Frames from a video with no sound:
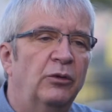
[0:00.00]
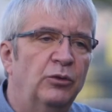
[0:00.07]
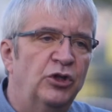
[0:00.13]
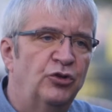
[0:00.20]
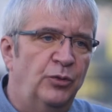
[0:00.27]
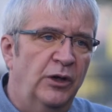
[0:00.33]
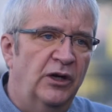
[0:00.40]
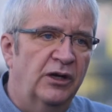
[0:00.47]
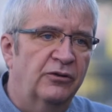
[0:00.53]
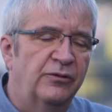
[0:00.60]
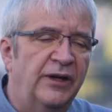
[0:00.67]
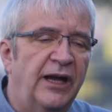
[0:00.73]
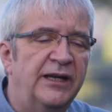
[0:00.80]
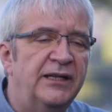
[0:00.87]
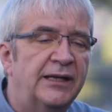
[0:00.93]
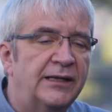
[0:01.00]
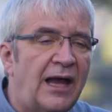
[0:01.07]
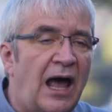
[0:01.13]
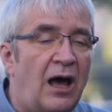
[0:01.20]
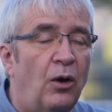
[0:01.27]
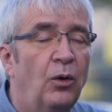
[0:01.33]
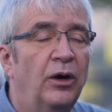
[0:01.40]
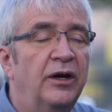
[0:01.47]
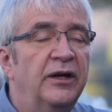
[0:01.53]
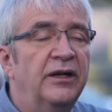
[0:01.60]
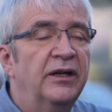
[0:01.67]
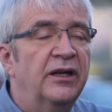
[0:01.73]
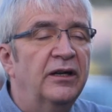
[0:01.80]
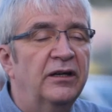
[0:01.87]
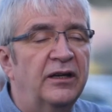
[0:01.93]
which we are creating now
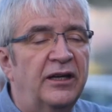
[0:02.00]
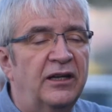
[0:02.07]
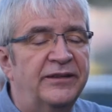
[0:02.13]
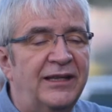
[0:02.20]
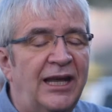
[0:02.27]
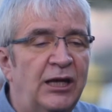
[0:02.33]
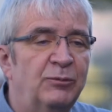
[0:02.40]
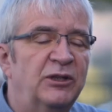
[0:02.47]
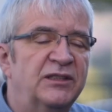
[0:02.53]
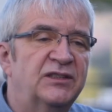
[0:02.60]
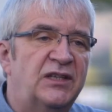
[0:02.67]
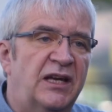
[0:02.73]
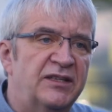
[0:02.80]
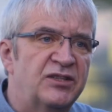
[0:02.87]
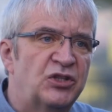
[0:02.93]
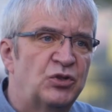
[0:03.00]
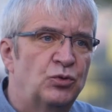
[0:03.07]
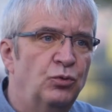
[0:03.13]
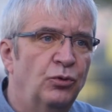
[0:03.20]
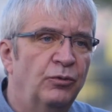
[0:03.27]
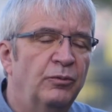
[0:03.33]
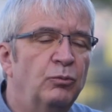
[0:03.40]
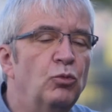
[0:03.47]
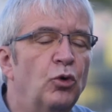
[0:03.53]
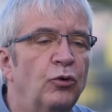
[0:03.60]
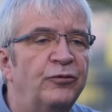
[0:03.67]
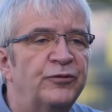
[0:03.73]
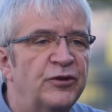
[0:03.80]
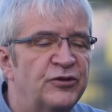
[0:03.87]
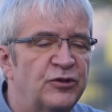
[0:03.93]
uh, enables us to
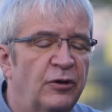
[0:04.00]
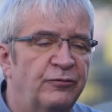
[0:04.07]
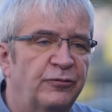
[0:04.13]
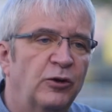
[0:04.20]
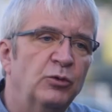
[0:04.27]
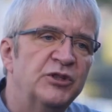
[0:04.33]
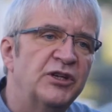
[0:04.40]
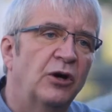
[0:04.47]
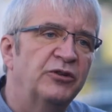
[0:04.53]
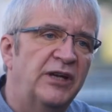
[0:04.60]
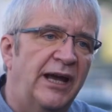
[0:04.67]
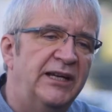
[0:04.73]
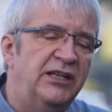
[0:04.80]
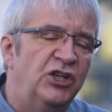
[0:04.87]
move the software without any